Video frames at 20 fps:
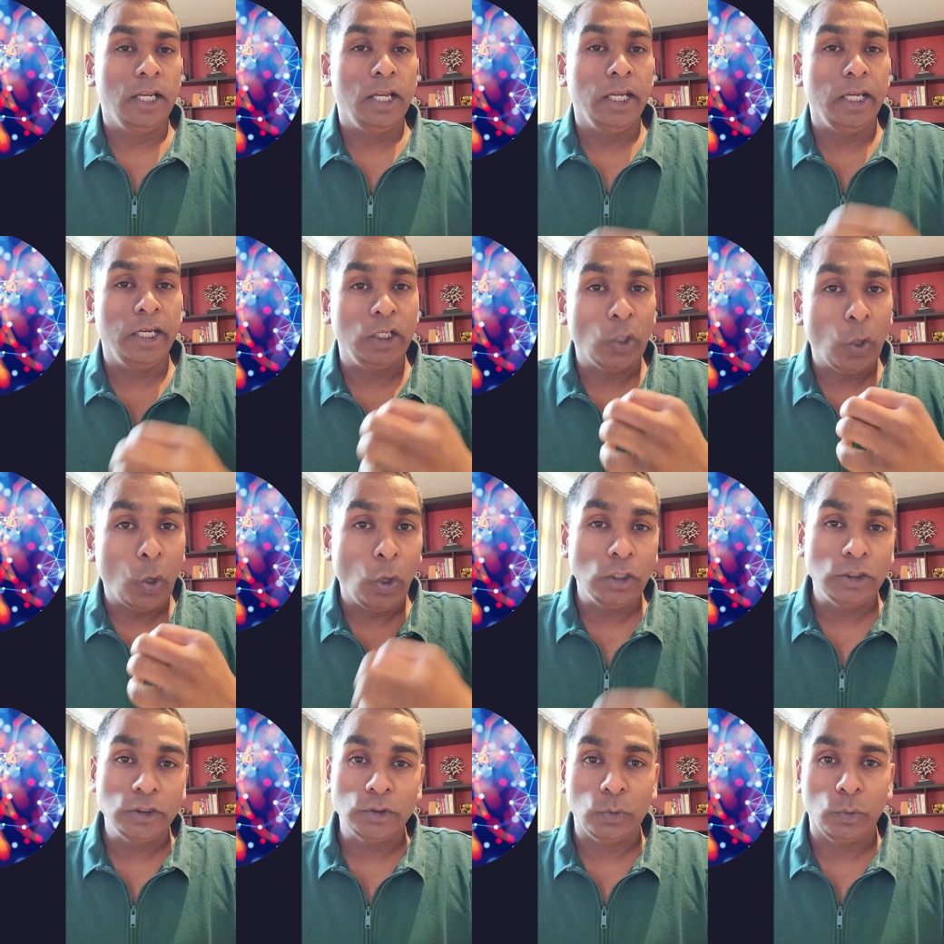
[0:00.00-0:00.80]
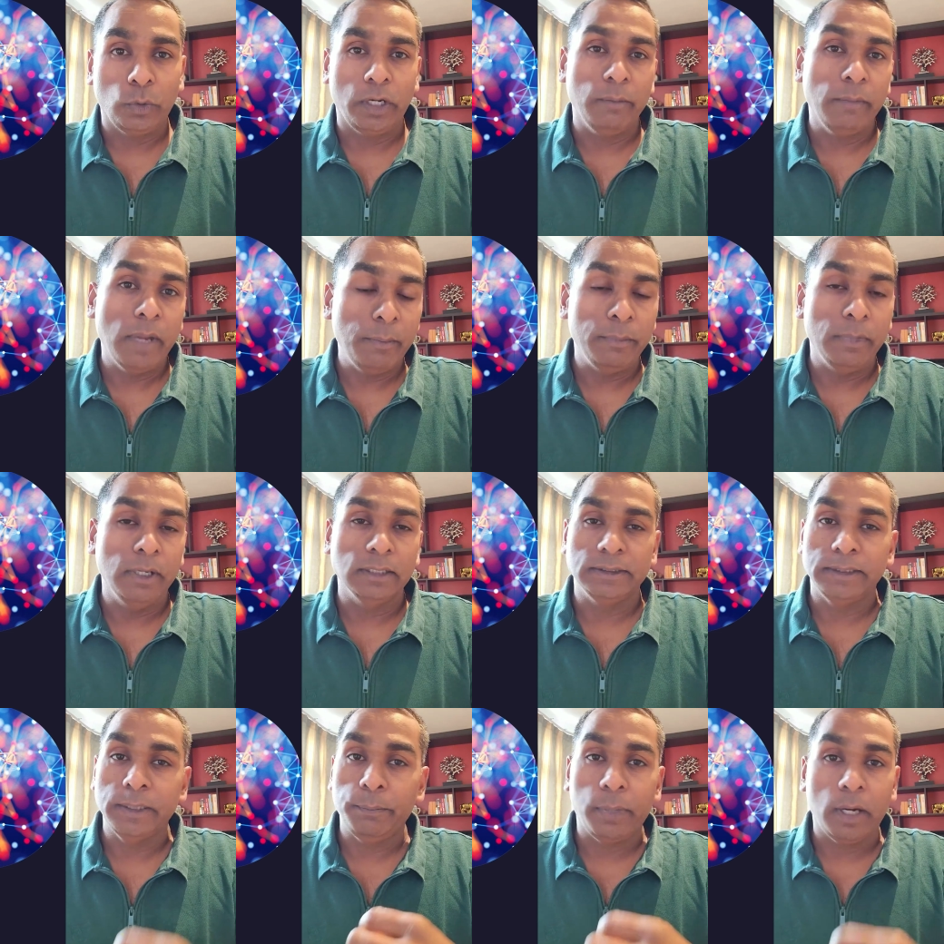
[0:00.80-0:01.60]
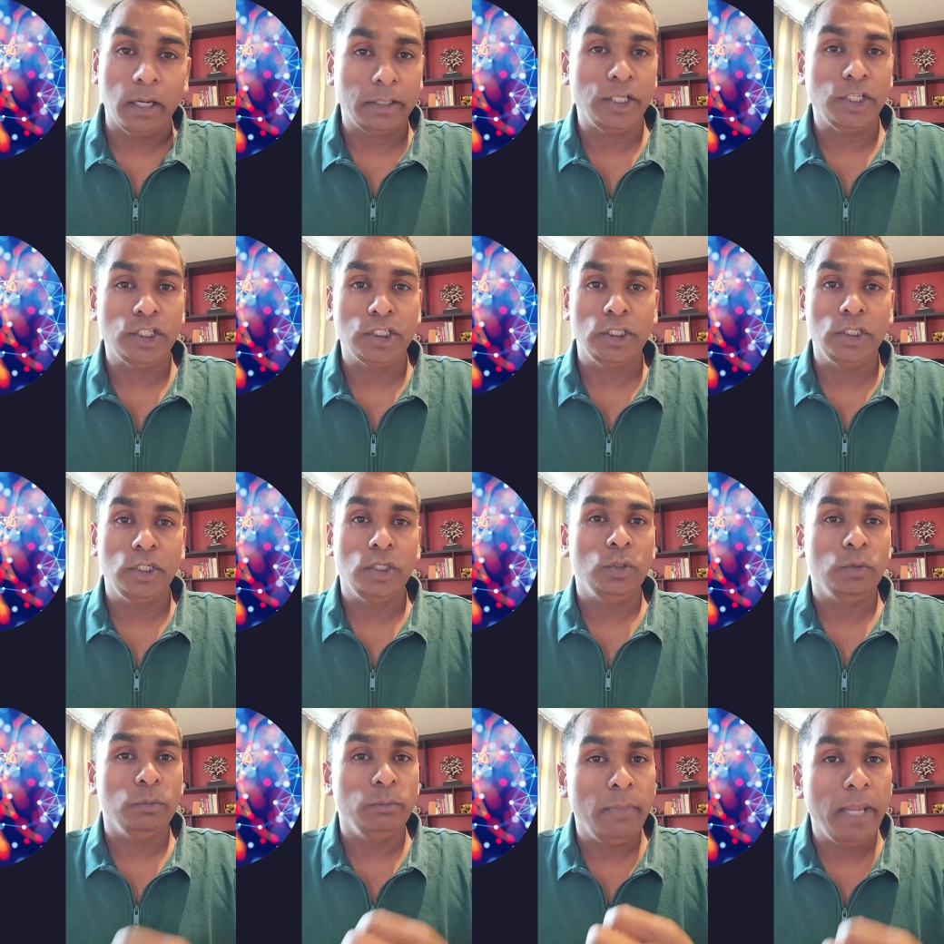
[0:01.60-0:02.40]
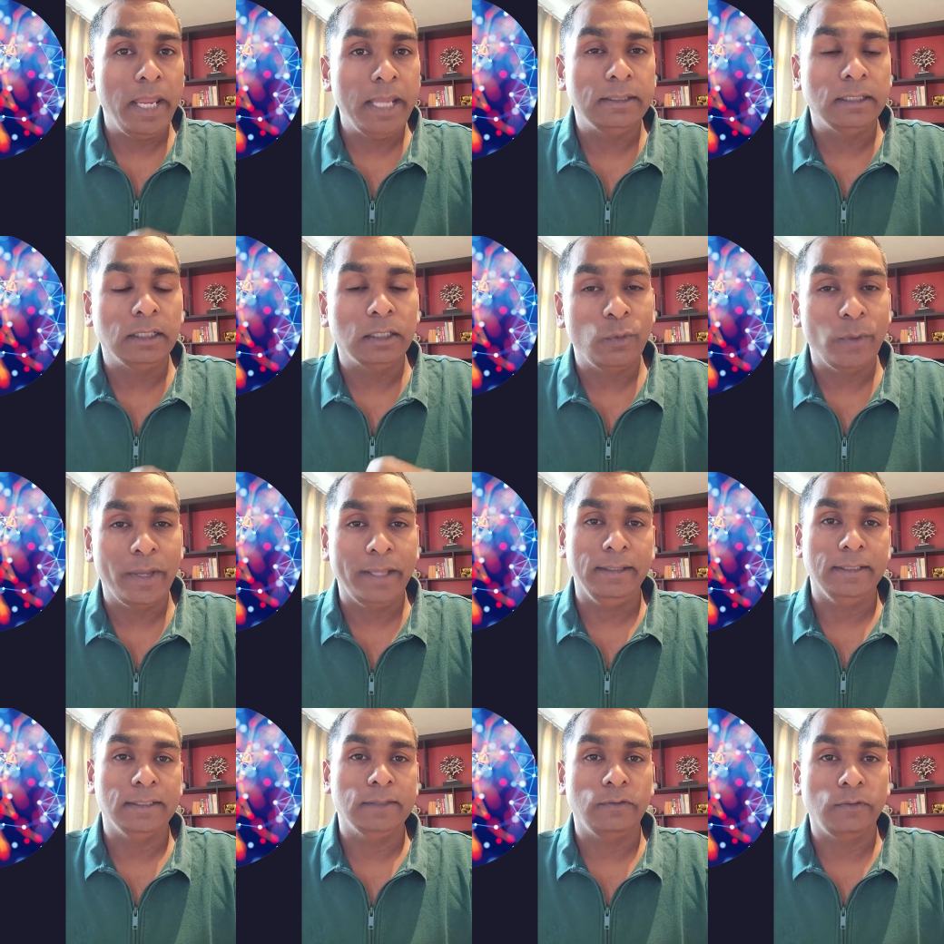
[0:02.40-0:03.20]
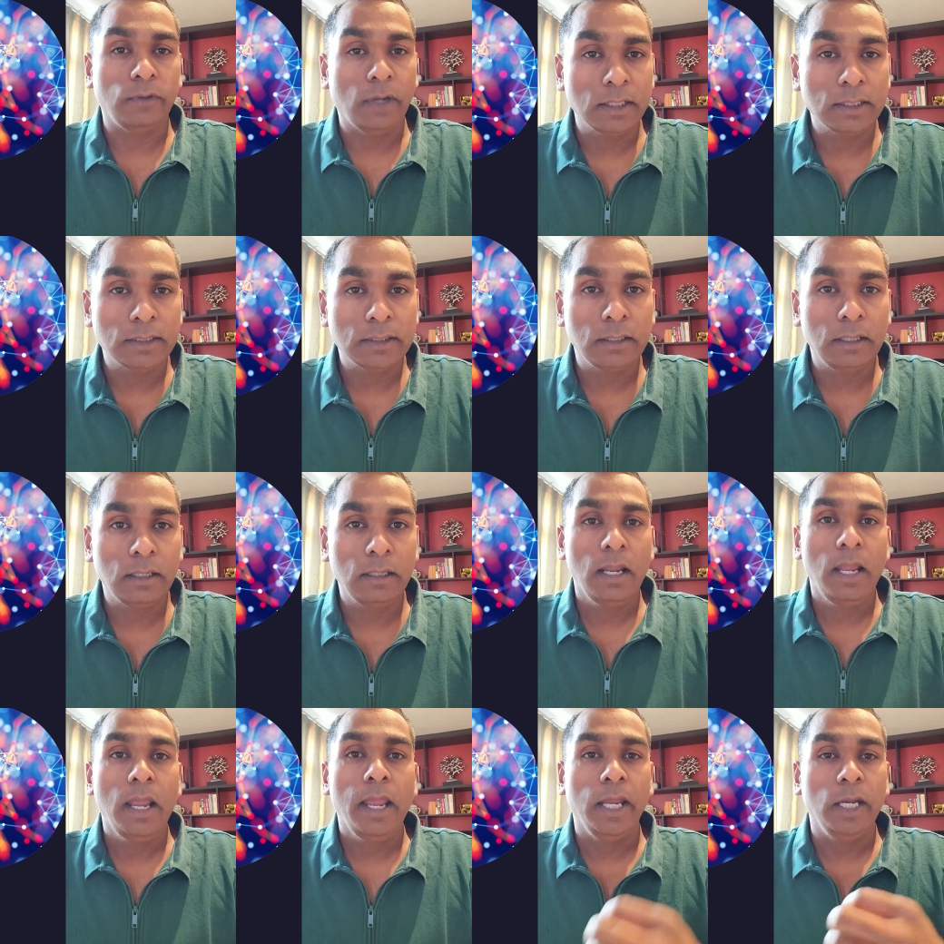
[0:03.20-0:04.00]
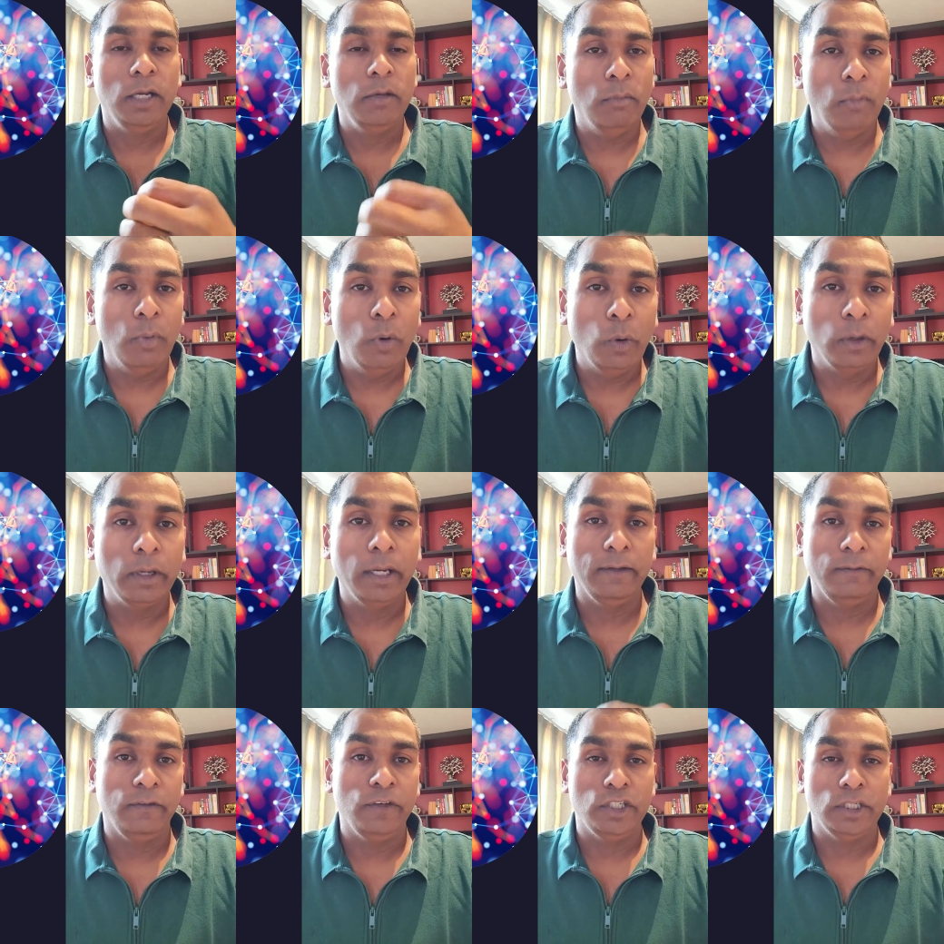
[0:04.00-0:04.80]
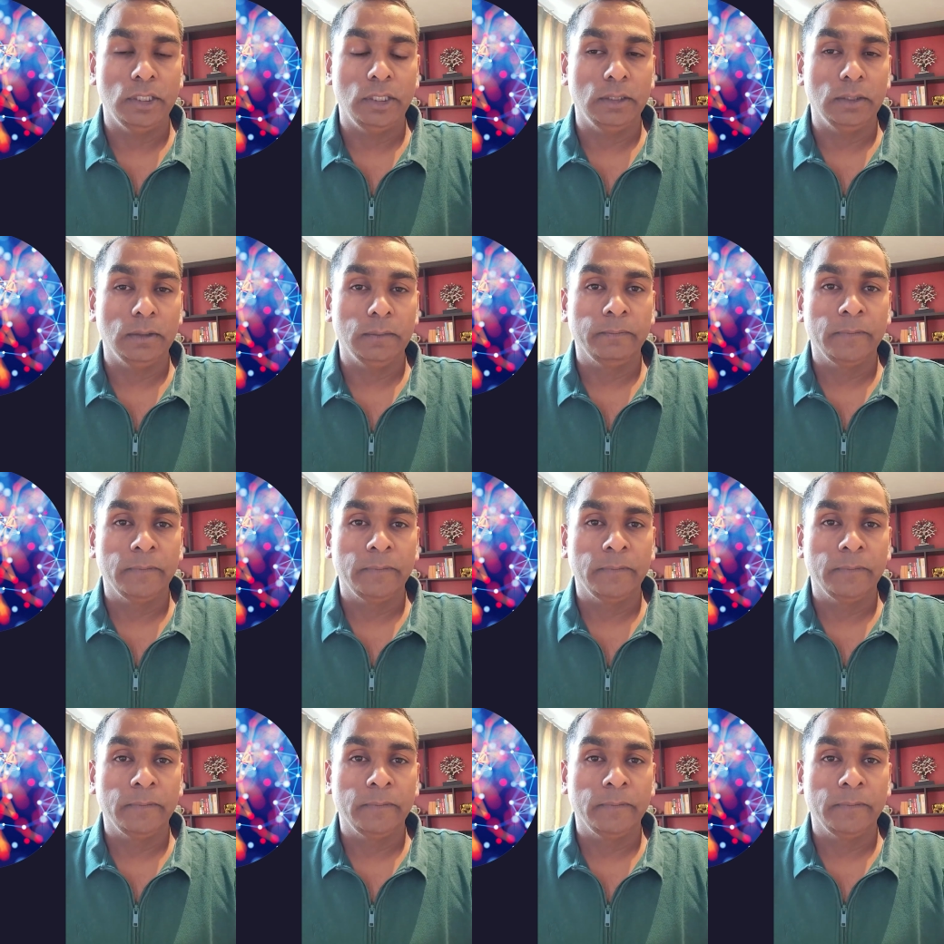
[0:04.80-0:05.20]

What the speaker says: It also remembers the partition to make the queries faster and more efficient.